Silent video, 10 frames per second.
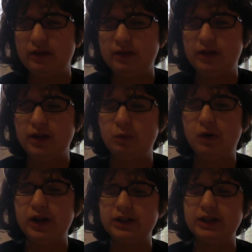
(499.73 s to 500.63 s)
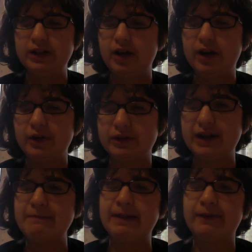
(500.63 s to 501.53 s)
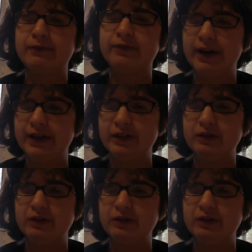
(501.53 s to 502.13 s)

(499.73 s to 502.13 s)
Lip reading: they're watching Simon's friend,